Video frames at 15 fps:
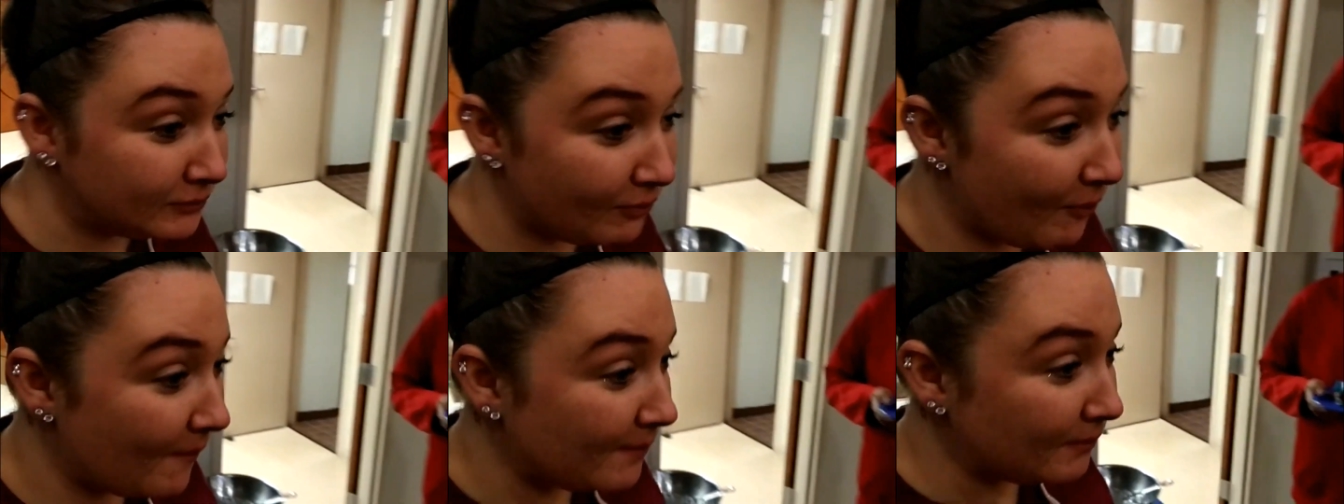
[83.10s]

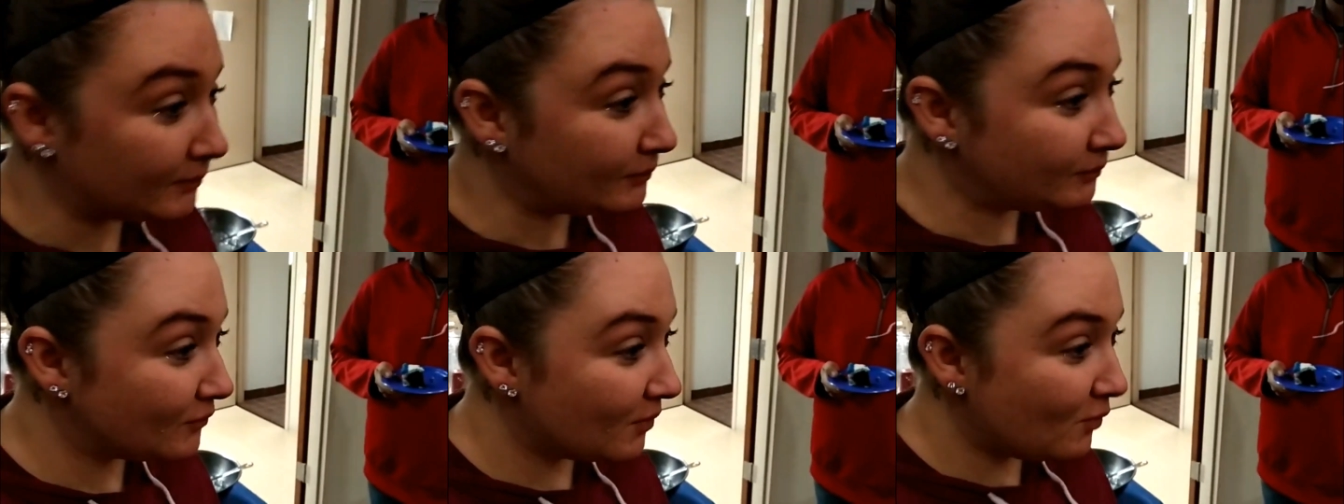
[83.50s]
I'm a
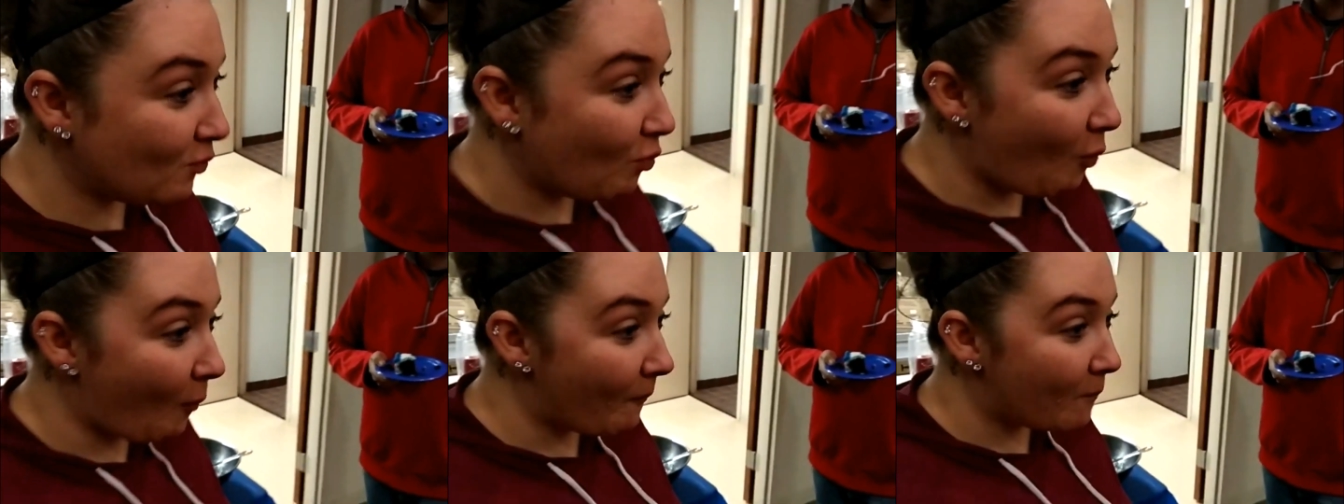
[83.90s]

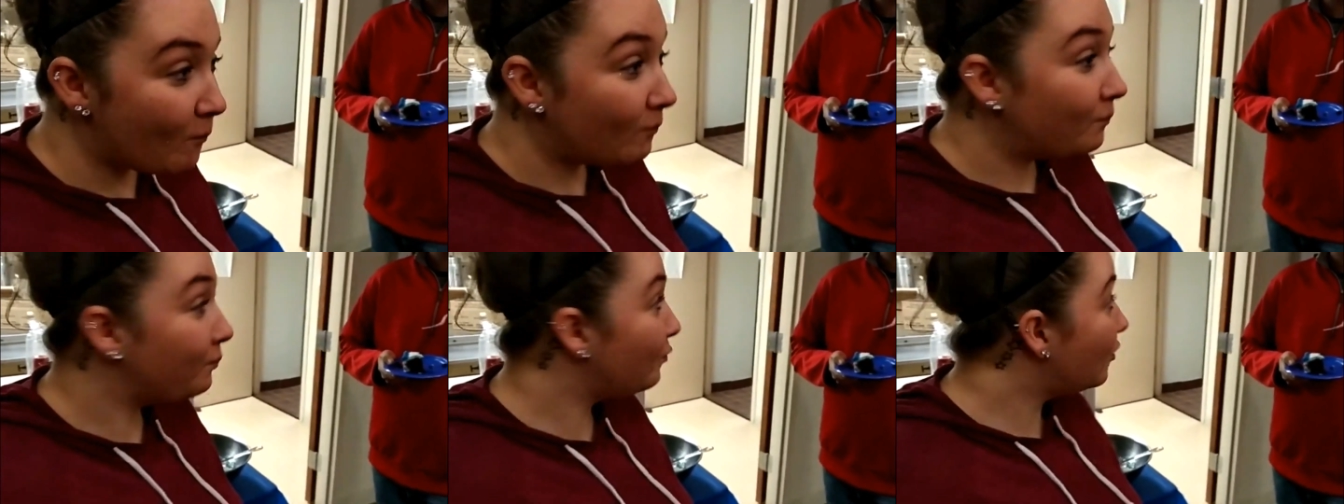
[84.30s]
jalapeno.
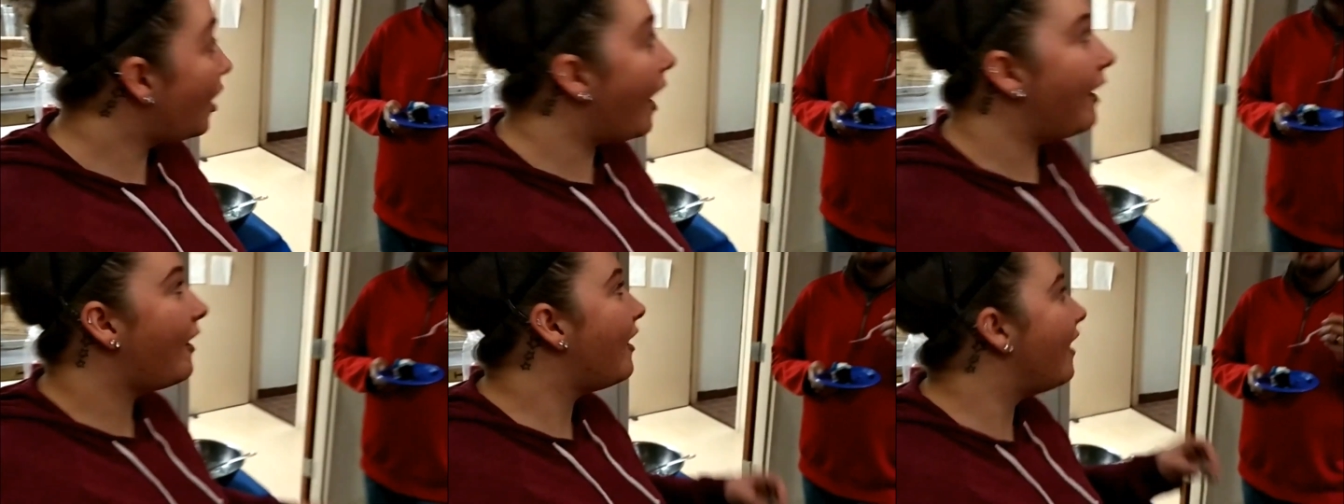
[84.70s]

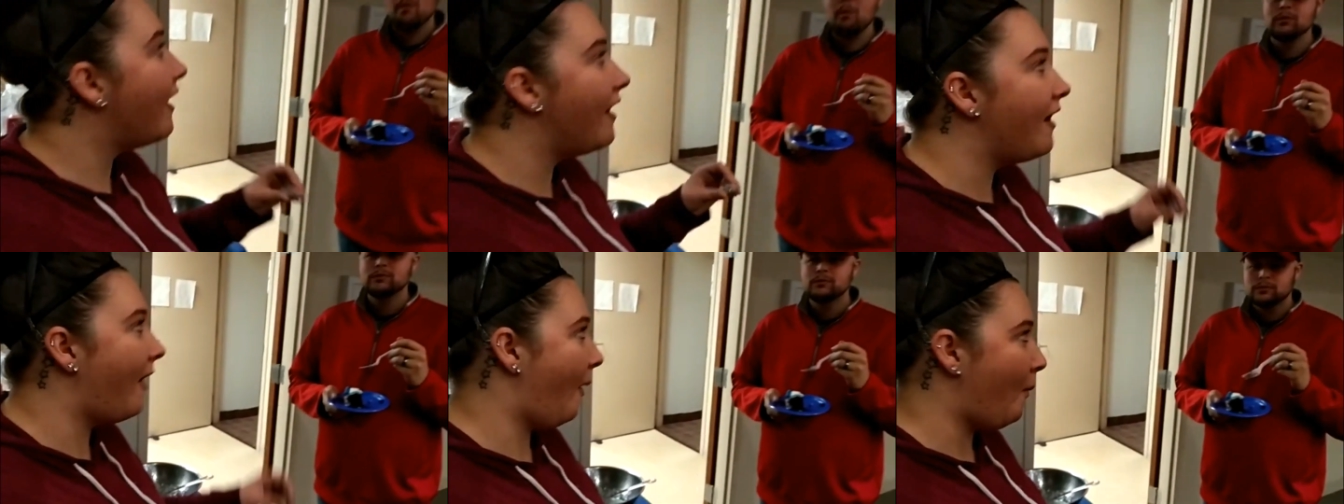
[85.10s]
I
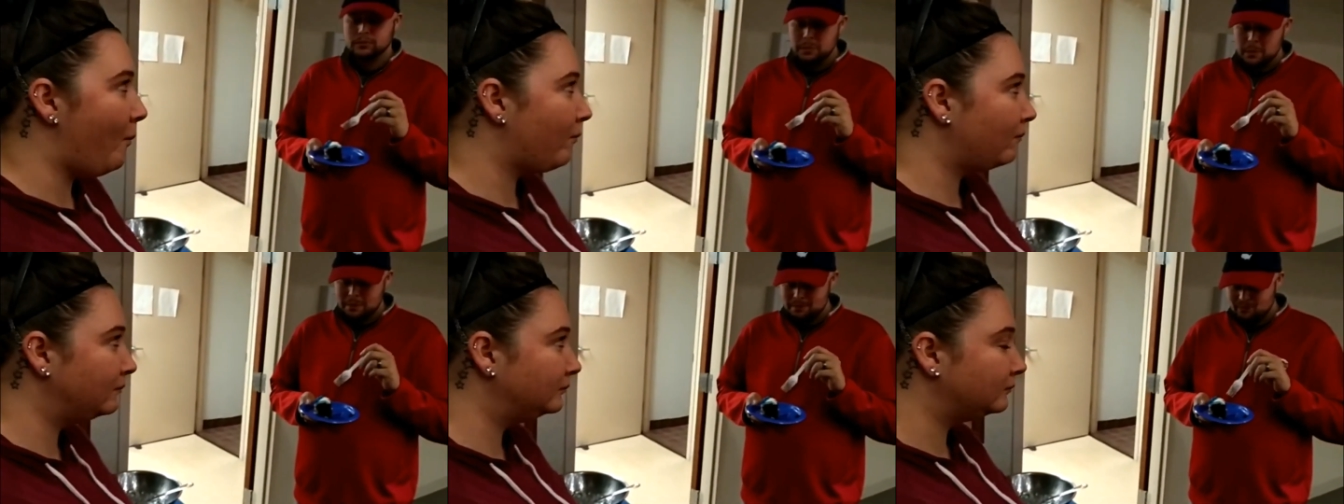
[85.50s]
can't.
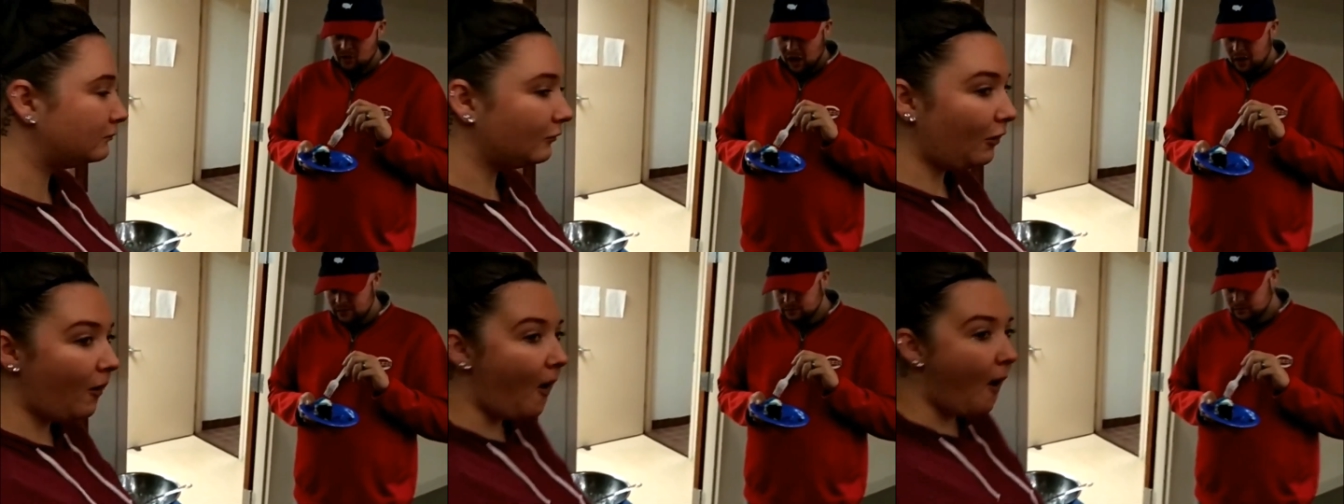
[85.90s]

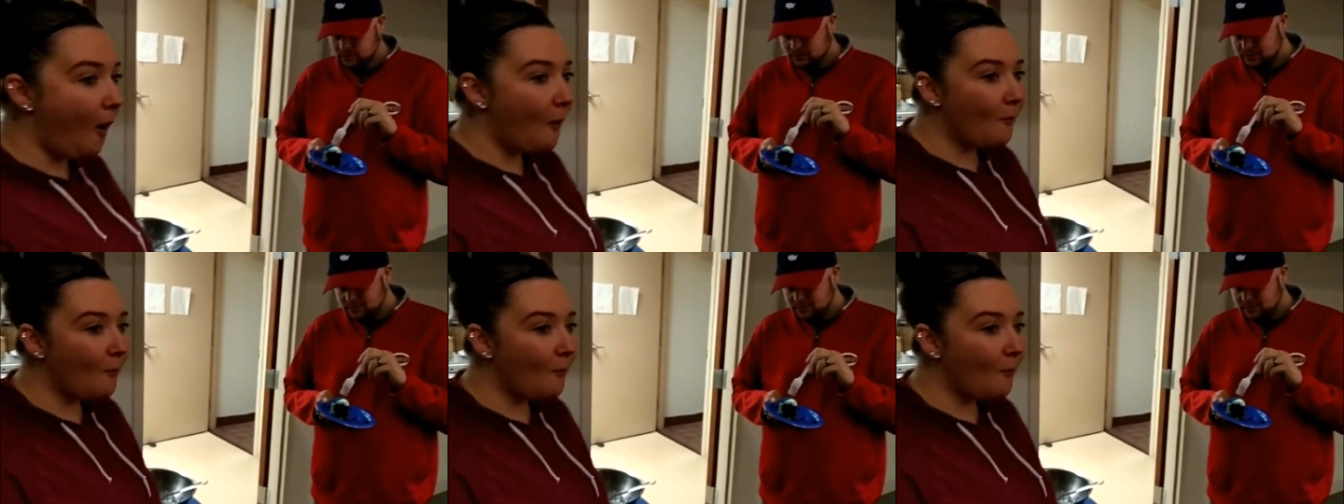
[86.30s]
Oh my